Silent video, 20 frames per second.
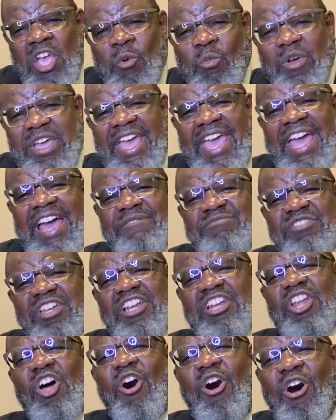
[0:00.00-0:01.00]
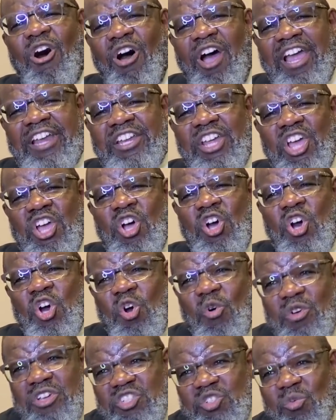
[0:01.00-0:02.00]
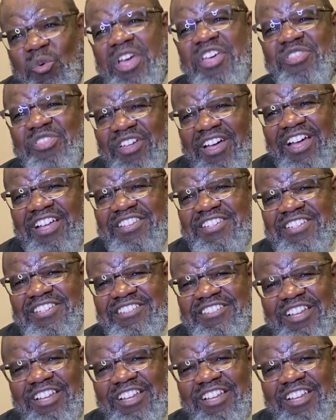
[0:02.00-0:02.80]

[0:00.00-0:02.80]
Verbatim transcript: we have the Lord who is with us.